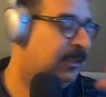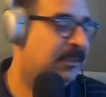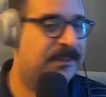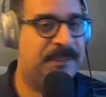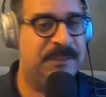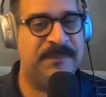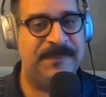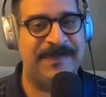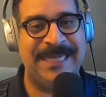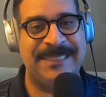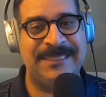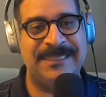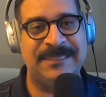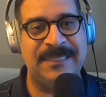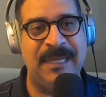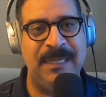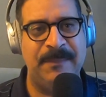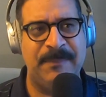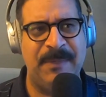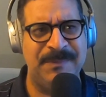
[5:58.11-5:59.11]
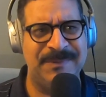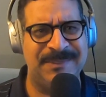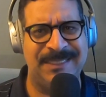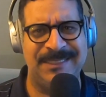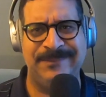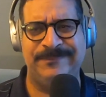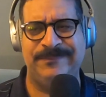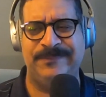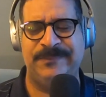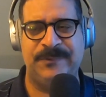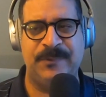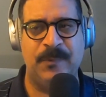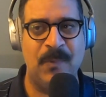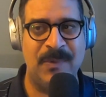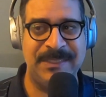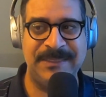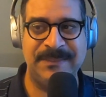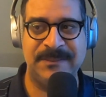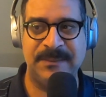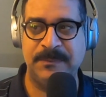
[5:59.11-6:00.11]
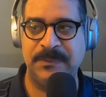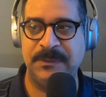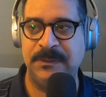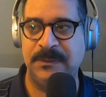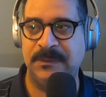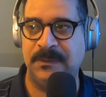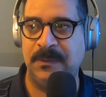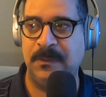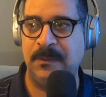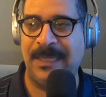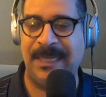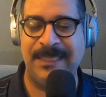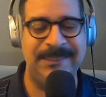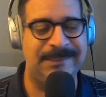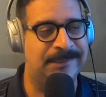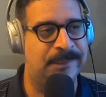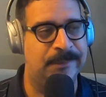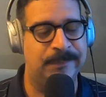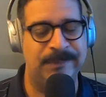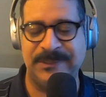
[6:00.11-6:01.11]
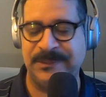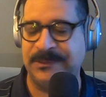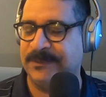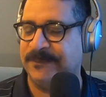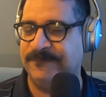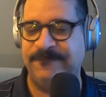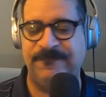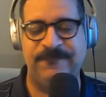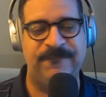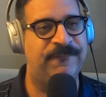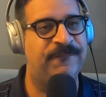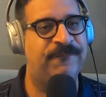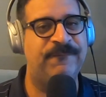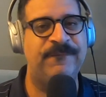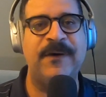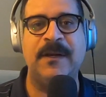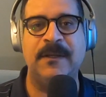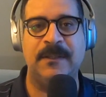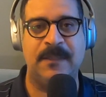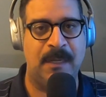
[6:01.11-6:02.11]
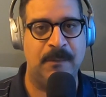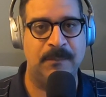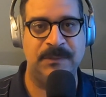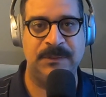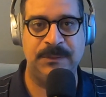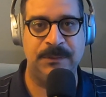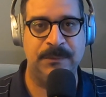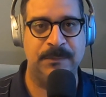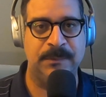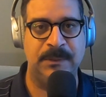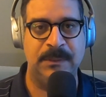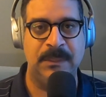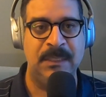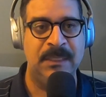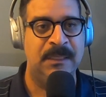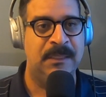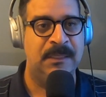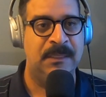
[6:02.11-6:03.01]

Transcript: excuse me, at the time I was like 20 something years old. I didn't know what the fuck I was doing.